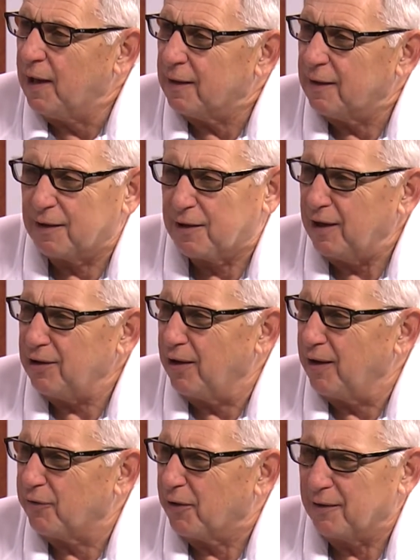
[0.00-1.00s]
The
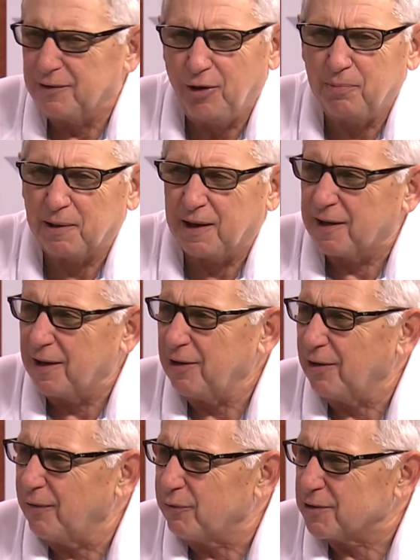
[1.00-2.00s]
kickoff, the opening
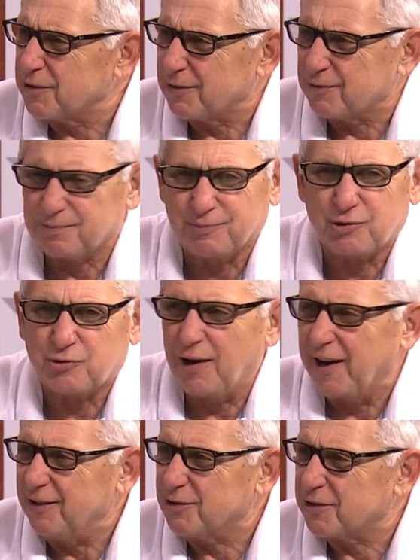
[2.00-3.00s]
kickoff was a
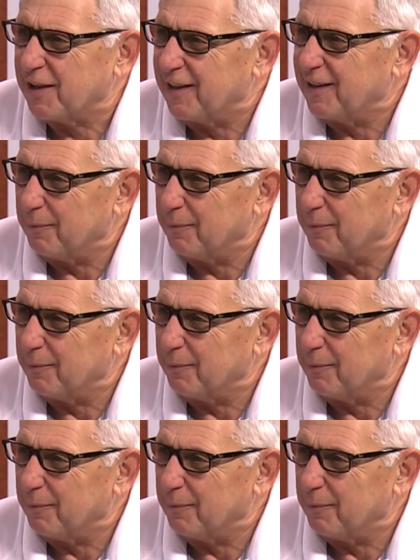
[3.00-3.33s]
strange thing.